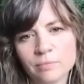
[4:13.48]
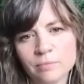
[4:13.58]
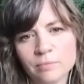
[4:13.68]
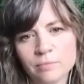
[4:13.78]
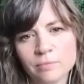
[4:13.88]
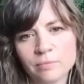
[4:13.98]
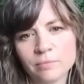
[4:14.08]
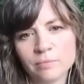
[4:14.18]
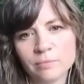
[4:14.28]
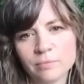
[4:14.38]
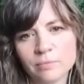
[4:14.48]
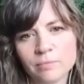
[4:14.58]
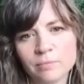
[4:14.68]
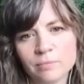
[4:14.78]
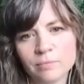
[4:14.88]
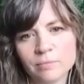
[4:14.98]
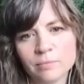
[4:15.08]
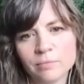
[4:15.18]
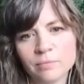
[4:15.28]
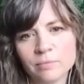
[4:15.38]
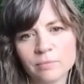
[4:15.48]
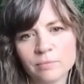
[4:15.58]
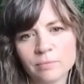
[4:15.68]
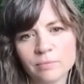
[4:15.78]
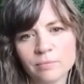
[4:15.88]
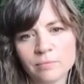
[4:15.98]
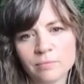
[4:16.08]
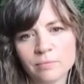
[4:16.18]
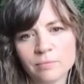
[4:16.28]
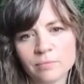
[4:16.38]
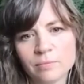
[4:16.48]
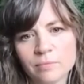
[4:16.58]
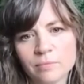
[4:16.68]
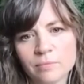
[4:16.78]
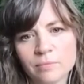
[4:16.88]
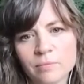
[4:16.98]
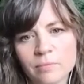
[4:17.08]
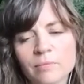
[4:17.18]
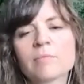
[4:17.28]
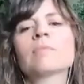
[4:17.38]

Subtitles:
(silent)